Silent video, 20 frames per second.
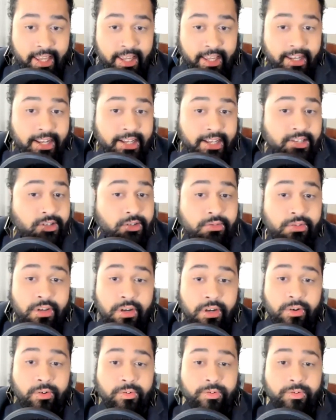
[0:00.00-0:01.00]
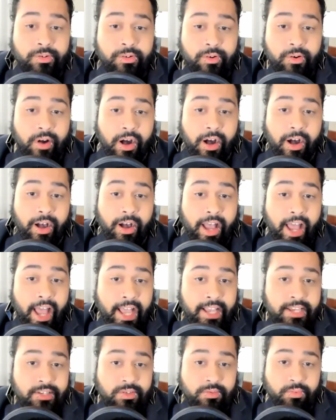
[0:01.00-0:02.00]
And as you know,
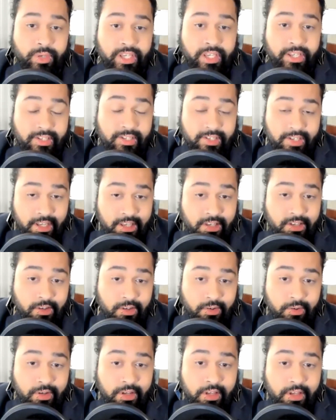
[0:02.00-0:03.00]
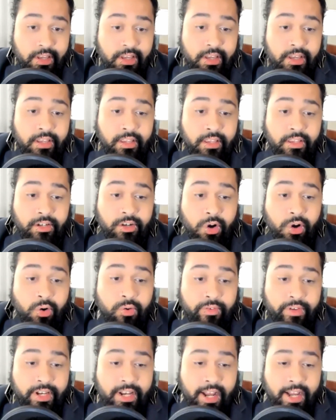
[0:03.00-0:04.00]
as we continue in the
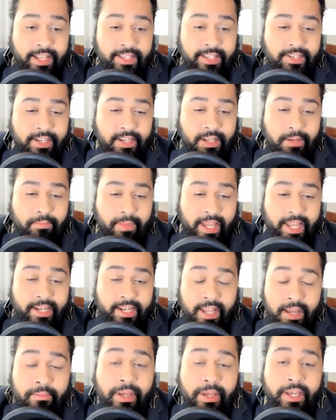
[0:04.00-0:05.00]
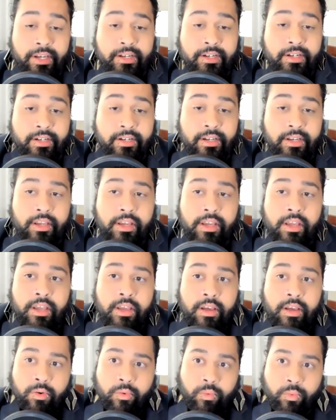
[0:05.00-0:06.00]
COVID-19 pandemic,
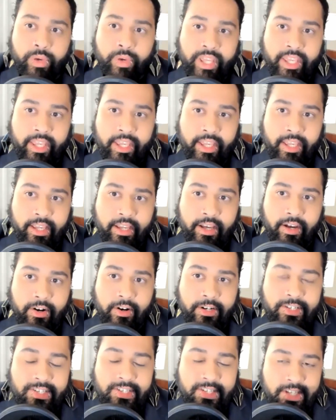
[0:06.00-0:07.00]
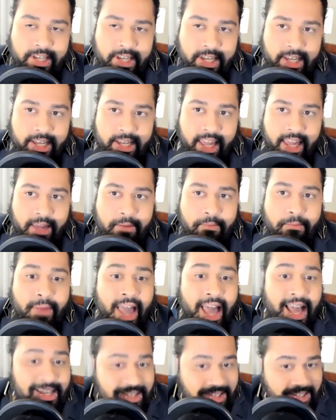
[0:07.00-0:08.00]
We are seeing a
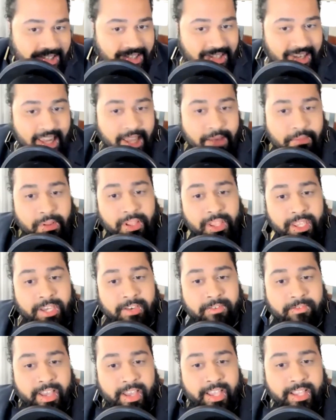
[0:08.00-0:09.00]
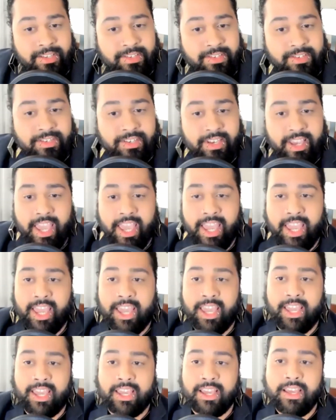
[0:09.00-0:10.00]
mass disabling event,
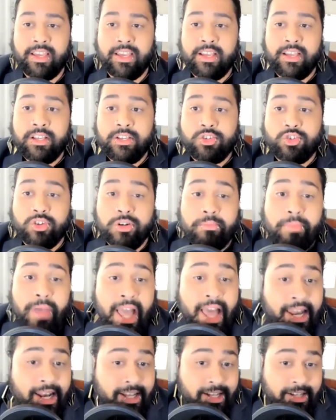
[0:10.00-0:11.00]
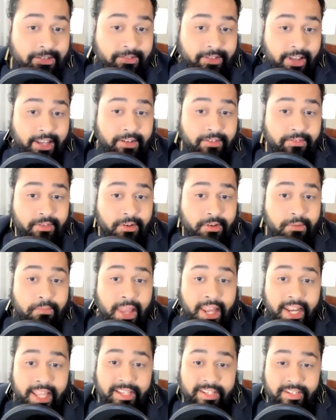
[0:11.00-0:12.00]
a traumatic event for
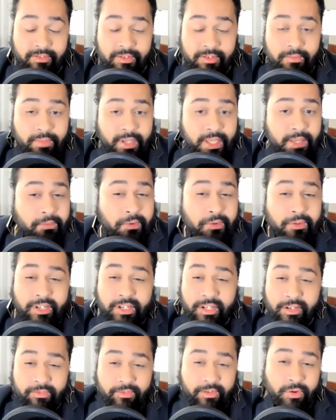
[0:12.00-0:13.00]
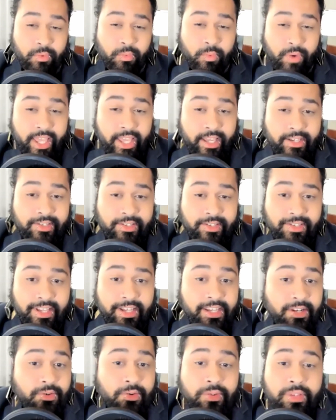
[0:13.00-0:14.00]
many different people in different ways that
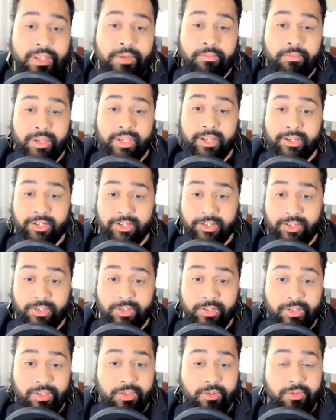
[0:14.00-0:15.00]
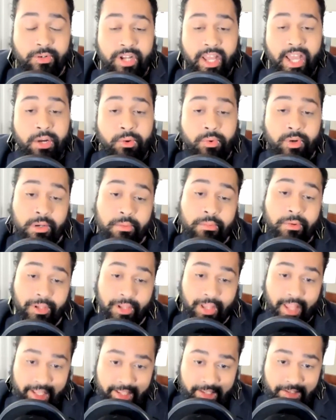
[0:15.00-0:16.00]
can only be understood through an equitable
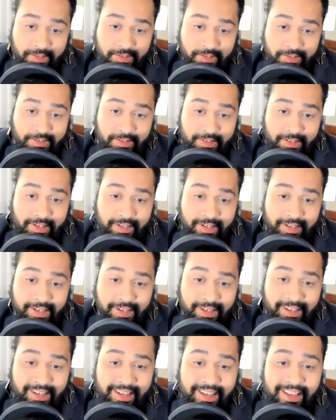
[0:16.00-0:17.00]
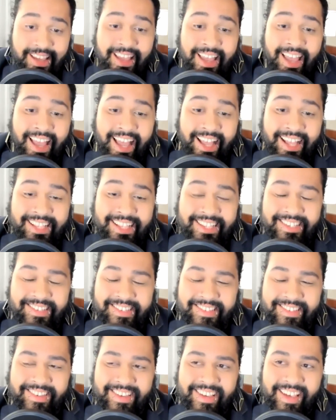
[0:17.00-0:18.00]
lens. And
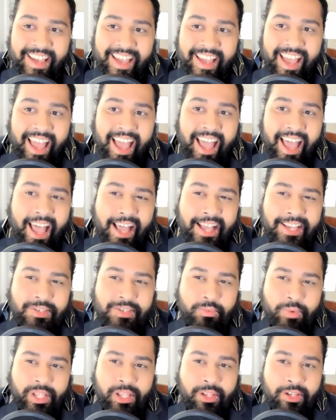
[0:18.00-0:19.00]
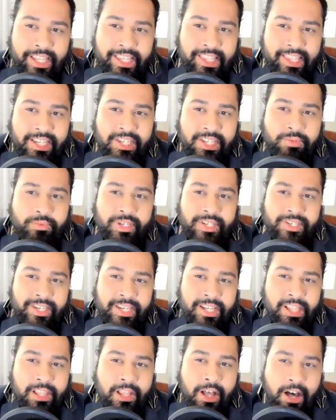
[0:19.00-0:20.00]
as we look at this, we see
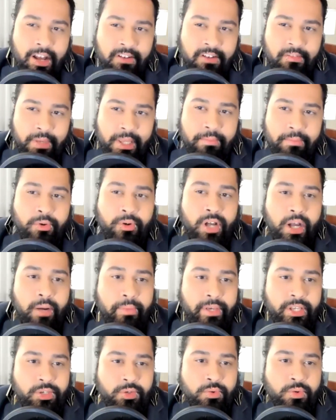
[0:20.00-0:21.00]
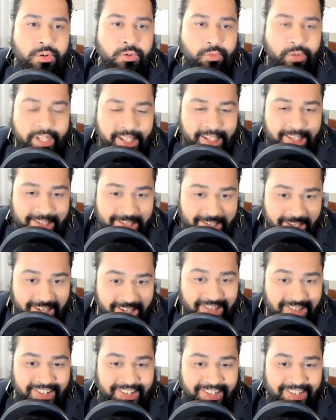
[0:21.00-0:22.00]
a lot of people coming to a
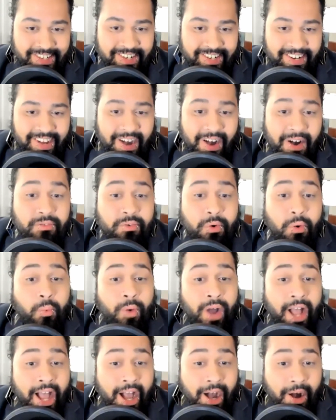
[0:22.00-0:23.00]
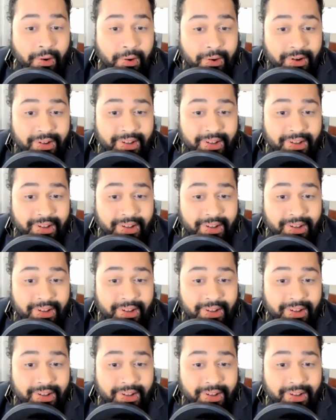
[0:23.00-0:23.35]
realization of, wow,